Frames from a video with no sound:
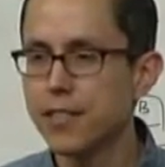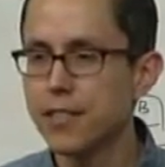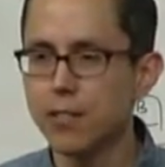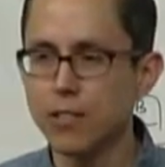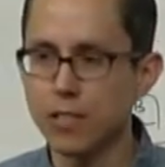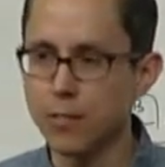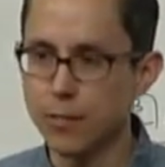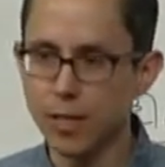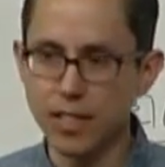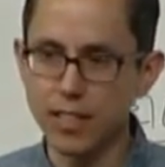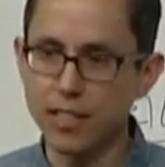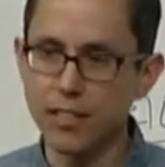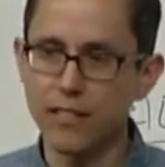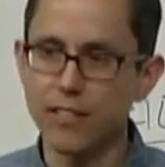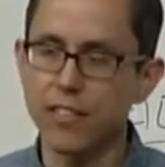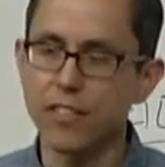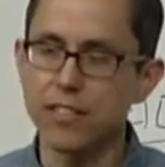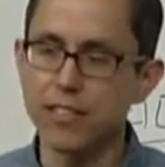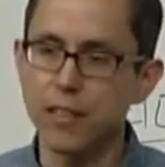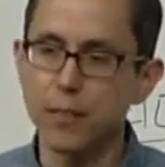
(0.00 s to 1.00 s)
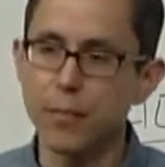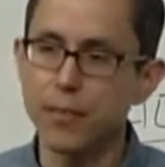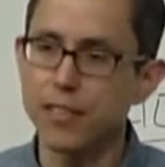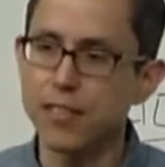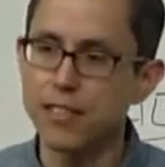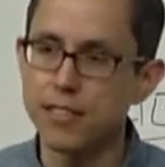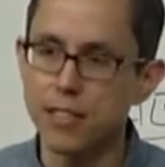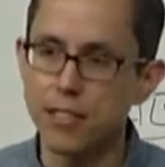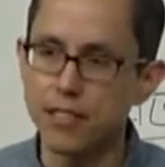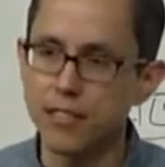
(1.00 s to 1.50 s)
One of my friend's
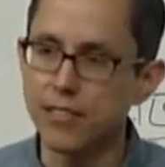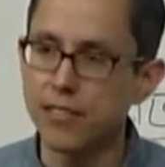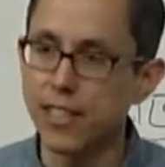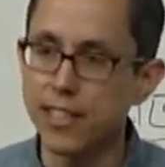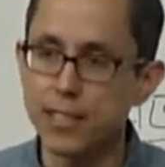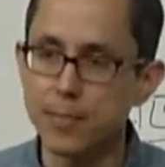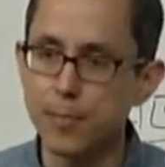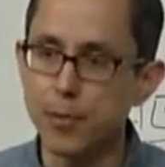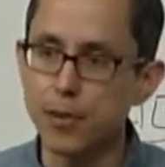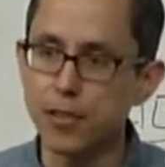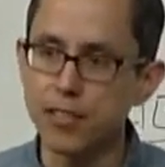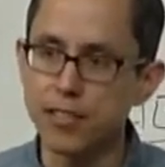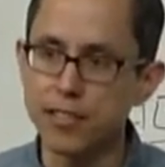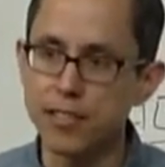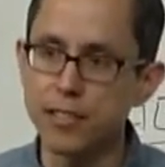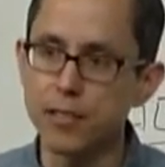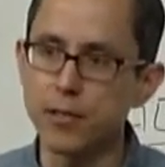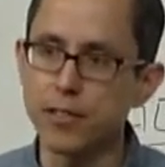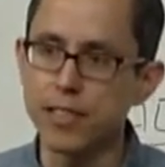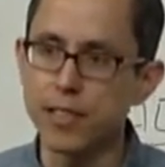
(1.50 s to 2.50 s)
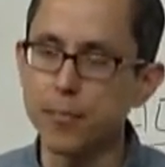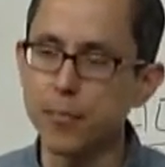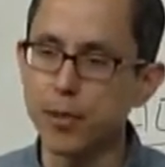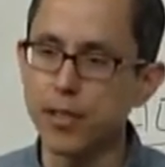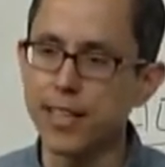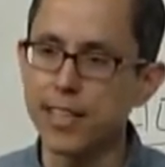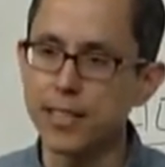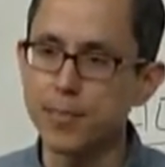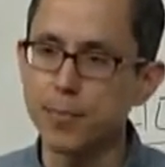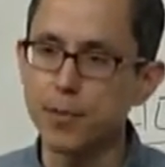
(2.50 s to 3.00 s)
companies called Flexport is doing
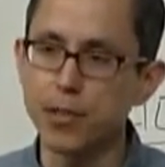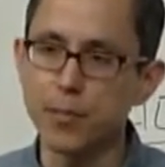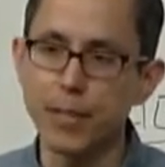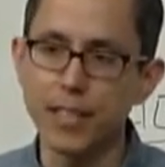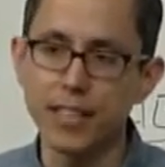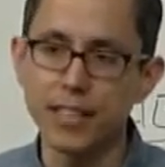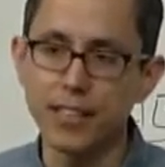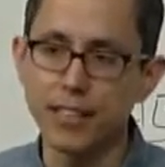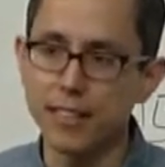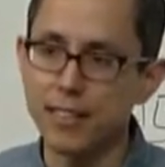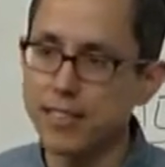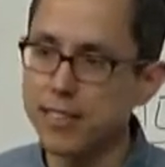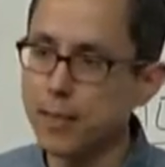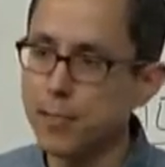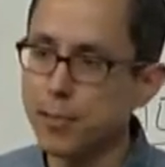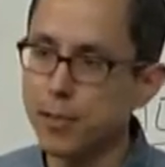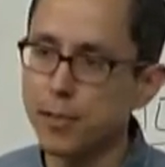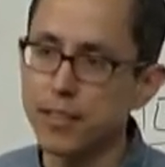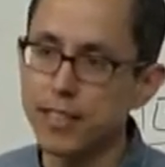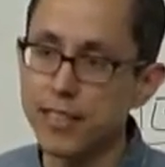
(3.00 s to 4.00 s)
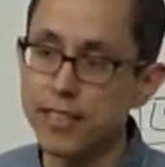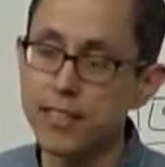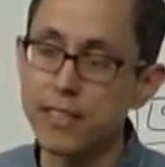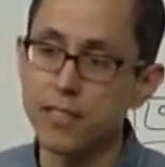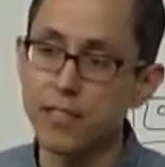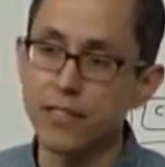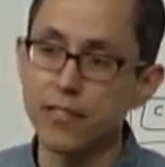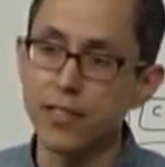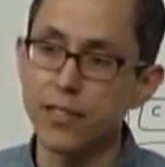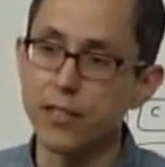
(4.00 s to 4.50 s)
import-export, making it simpler,
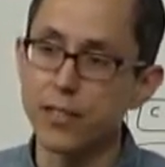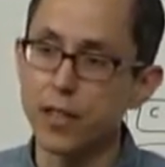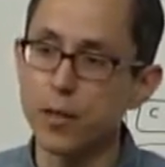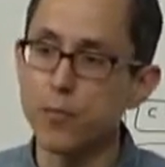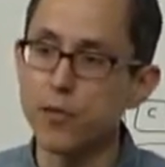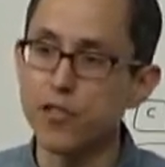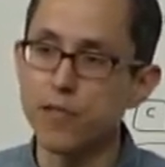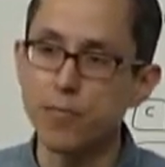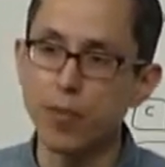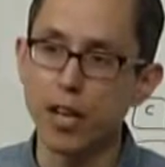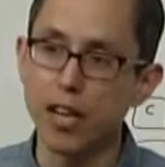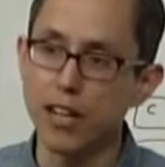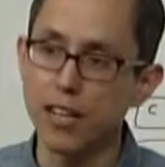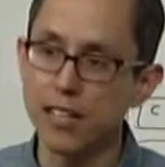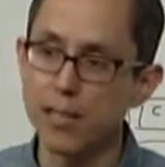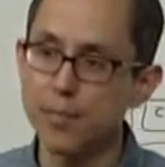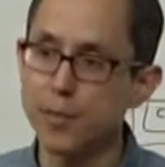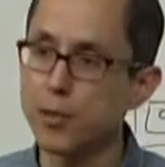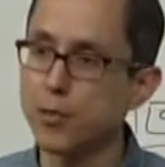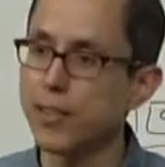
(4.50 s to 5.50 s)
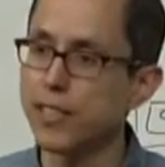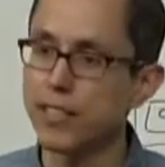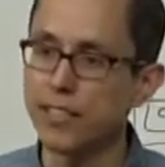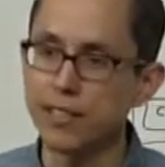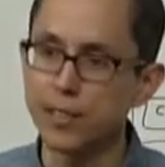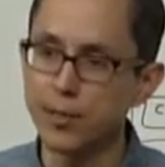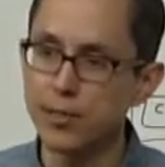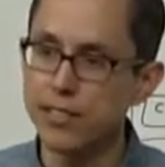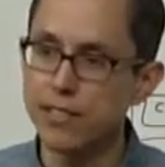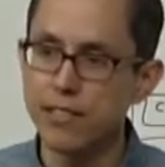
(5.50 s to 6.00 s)
easier for you to go move products between
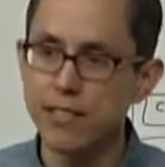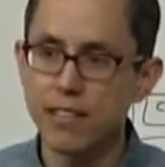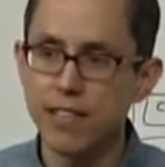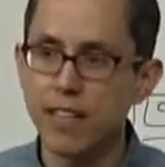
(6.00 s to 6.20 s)
countries.